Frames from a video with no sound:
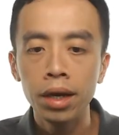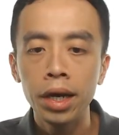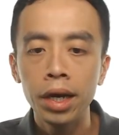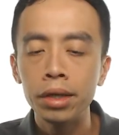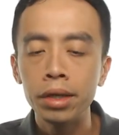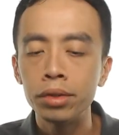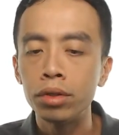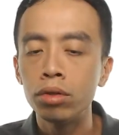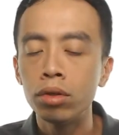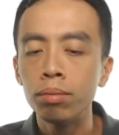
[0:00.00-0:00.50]

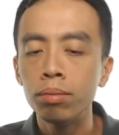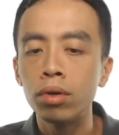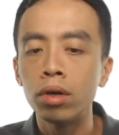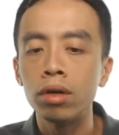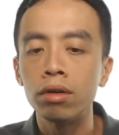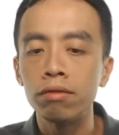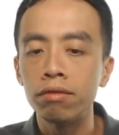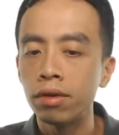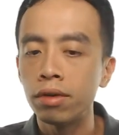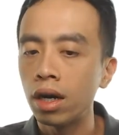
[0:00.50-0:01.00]

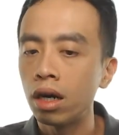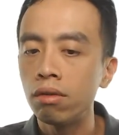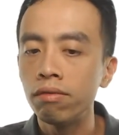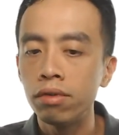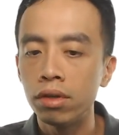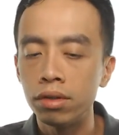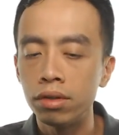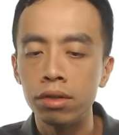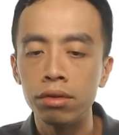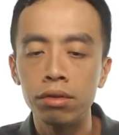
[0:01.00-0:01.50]

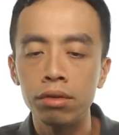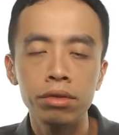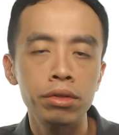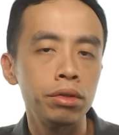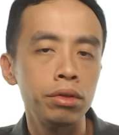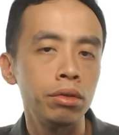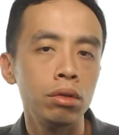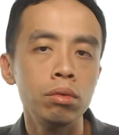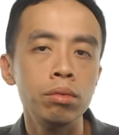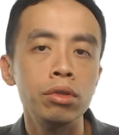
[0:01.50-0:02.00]

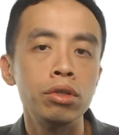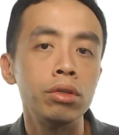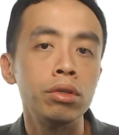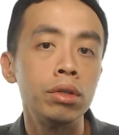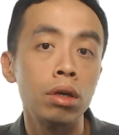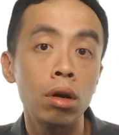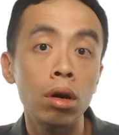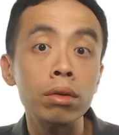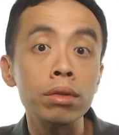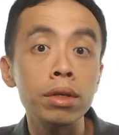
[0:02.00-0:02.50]
0.500, which is the
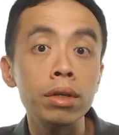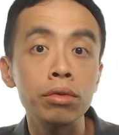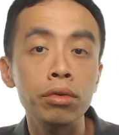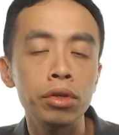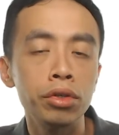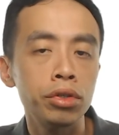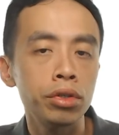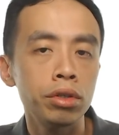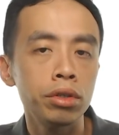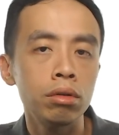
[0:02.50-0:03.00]

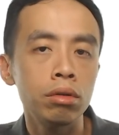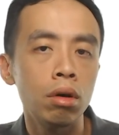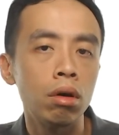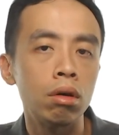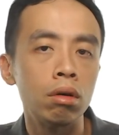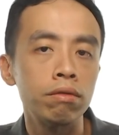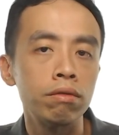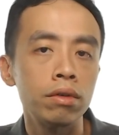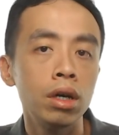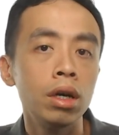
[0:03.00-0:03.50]
concentration
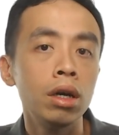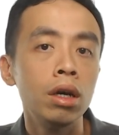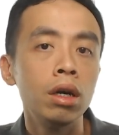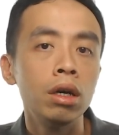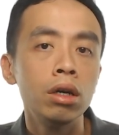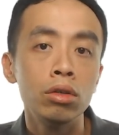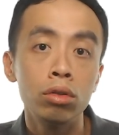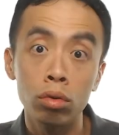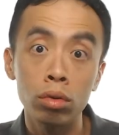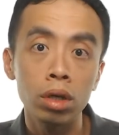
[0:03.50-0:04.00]
of
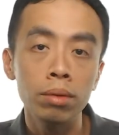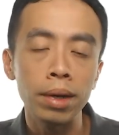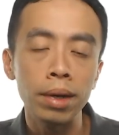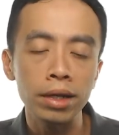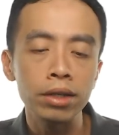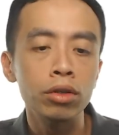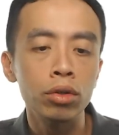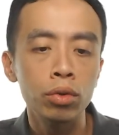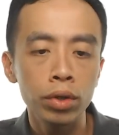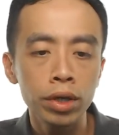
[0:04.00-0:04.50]
sodium
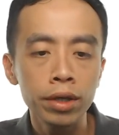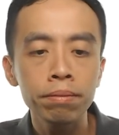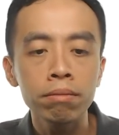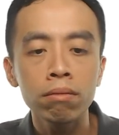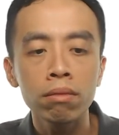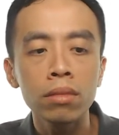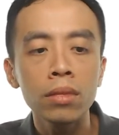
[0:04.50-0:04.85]
ethanoate,